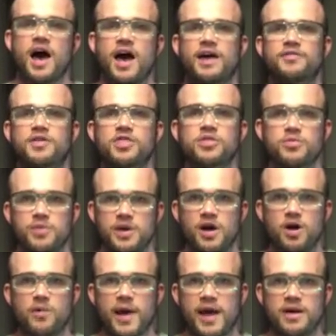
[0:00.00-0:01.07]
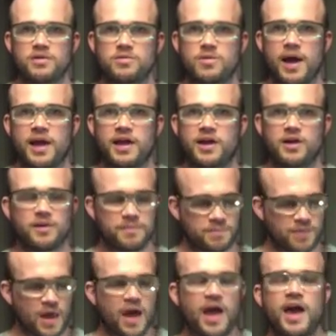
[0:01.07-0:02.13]
I have a 308 right here
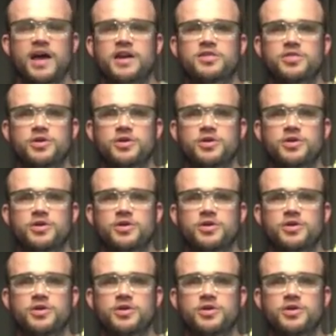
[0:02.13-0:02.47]
and a